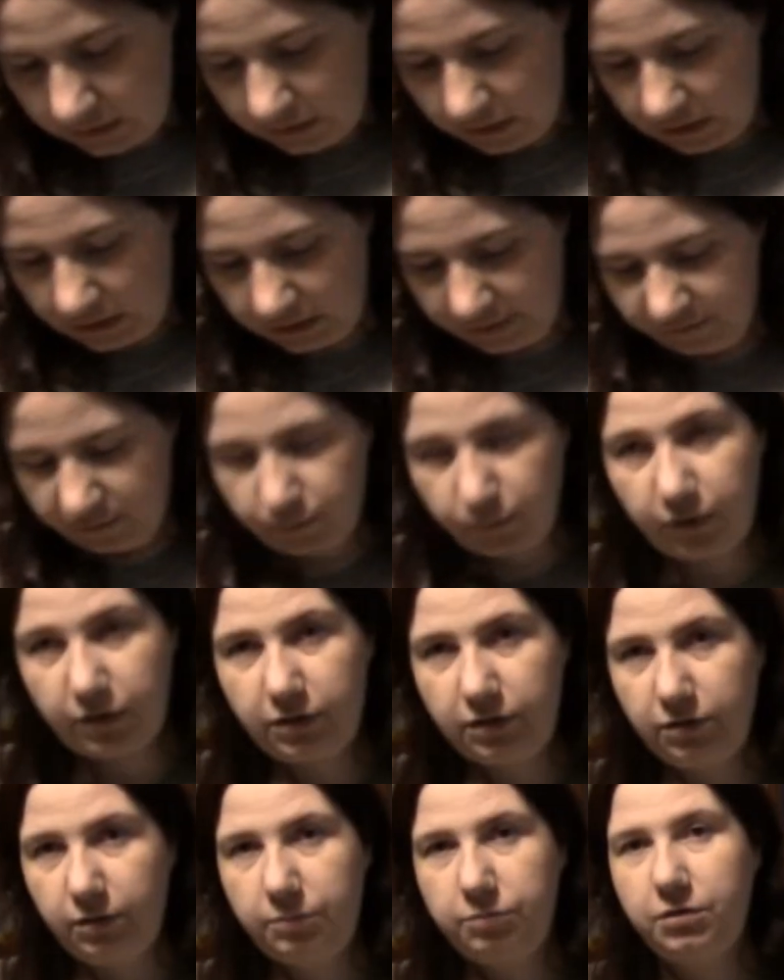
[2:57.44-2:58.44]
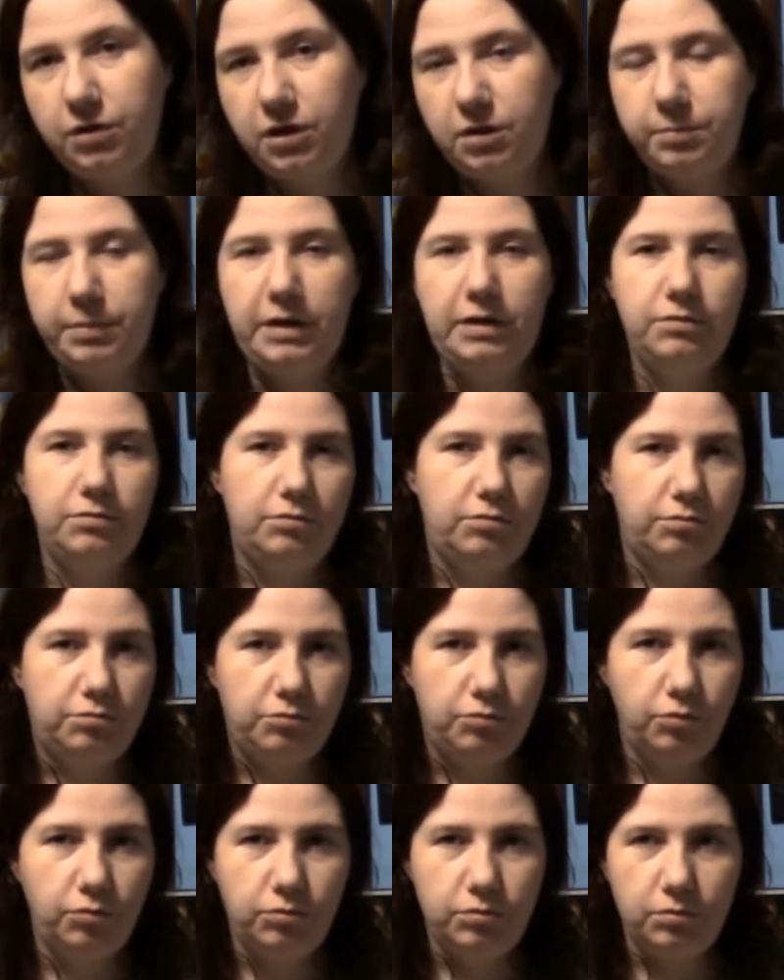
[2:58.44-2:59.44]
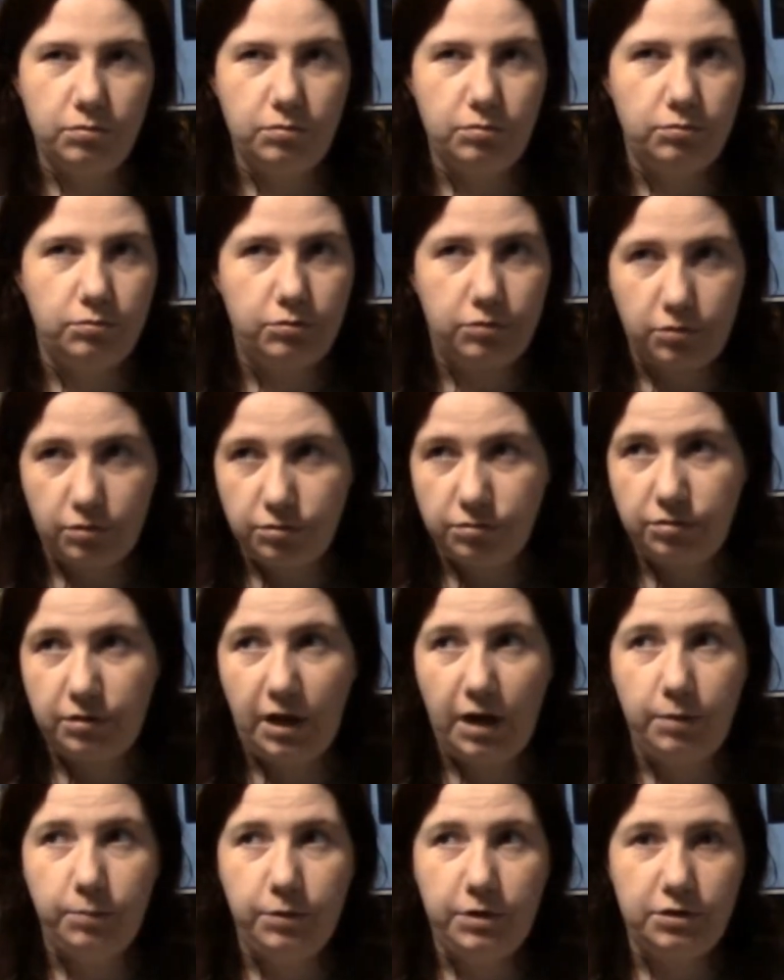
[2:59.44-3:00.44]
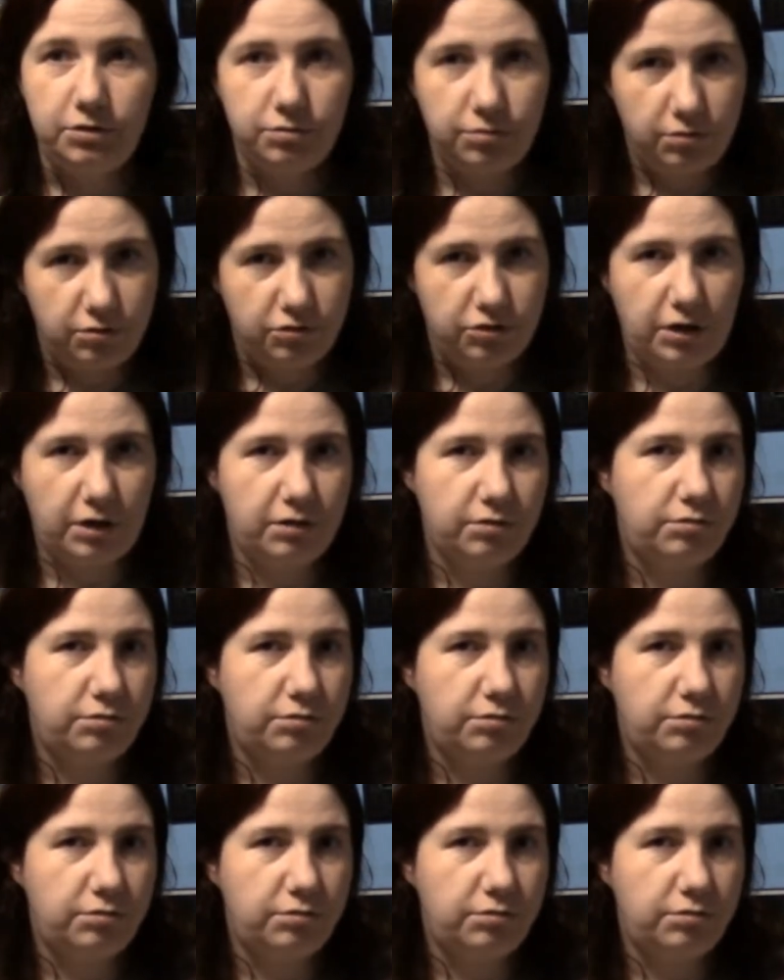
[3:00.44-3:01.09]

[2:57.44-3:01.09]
Uh, if you're wondering who I'm talking about, just Google Dirt Sandwich, Sharon